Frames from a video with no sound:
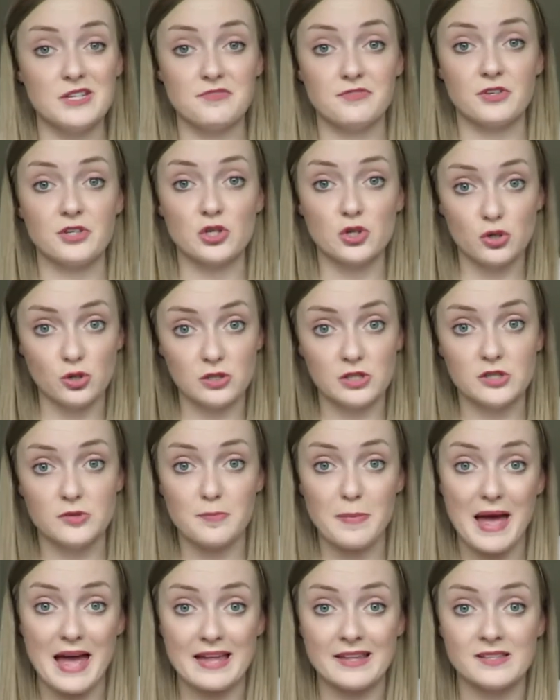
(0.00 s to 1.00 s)
different
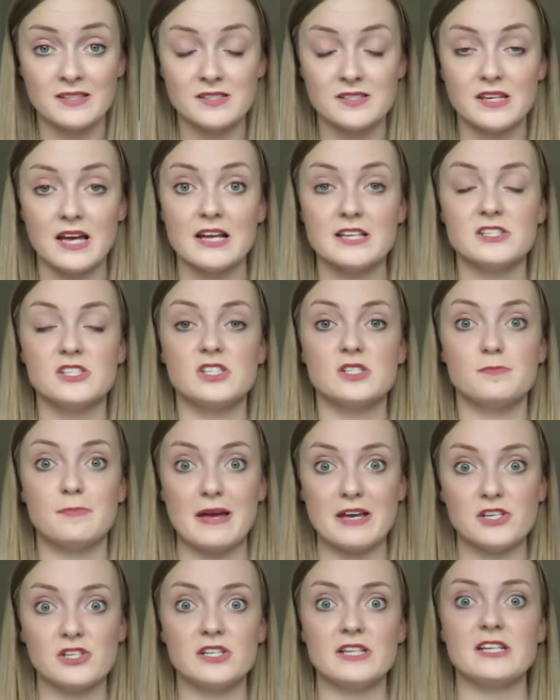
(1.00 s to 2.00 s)
coloured pens,
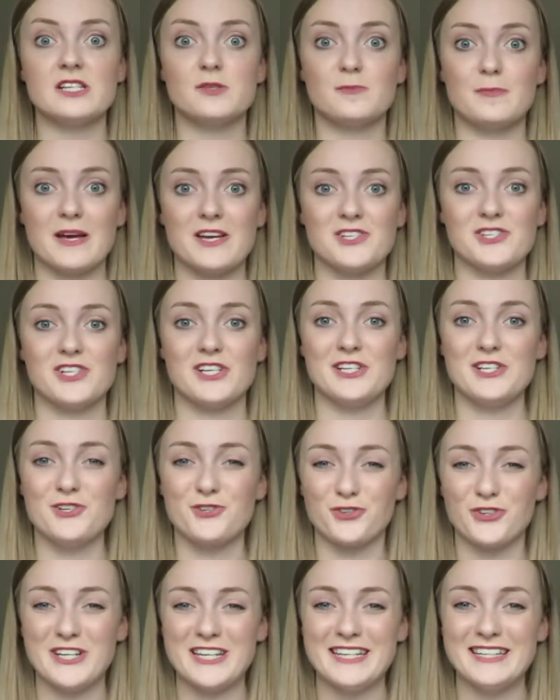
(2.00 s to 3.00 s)
especially
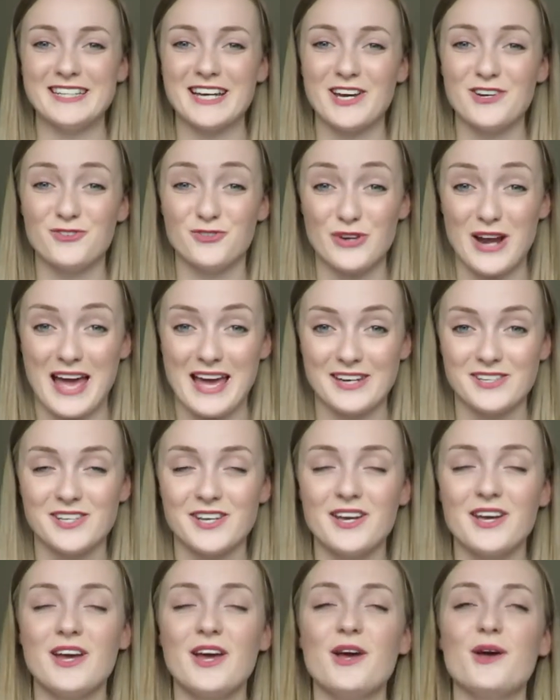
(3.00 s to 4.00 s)
green and red,
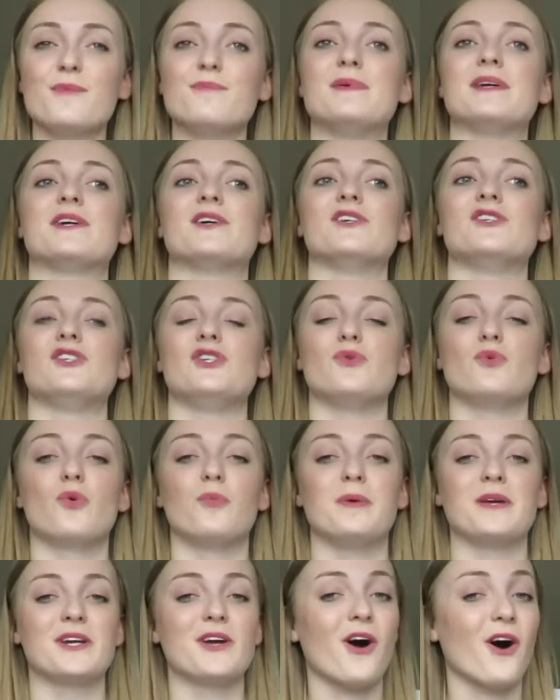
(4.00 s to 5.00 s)
because you will
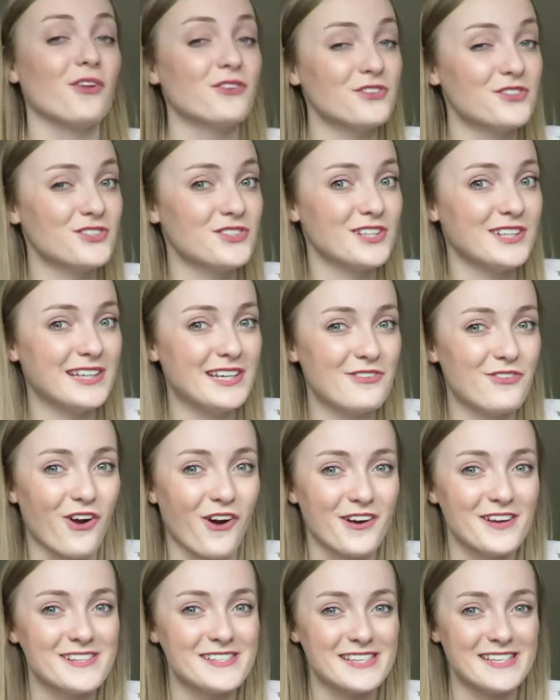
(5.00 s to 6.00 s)
be constantly
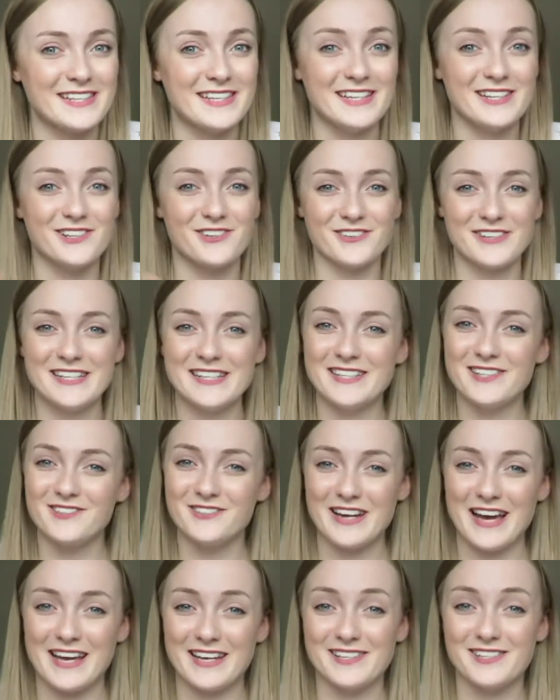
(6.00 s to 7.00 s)
writing in green
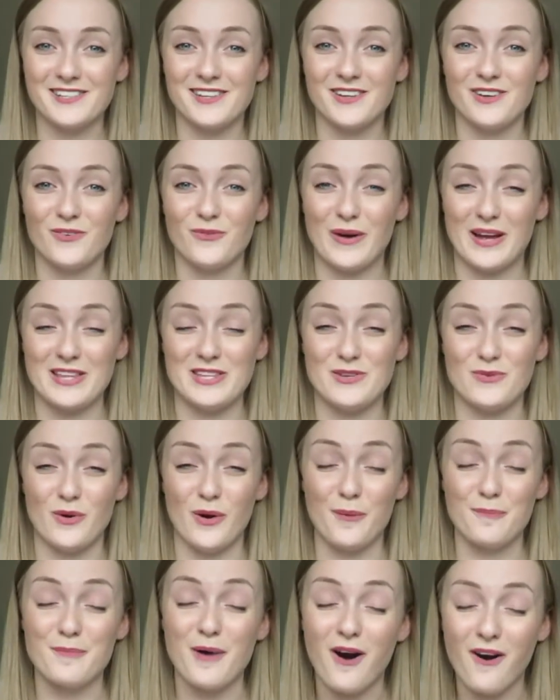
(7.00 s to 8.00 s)
and red when you
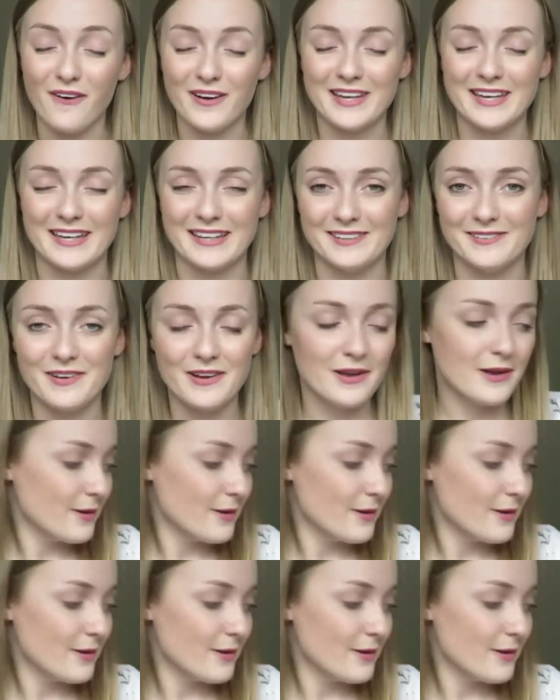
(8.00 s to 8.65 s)
are marking.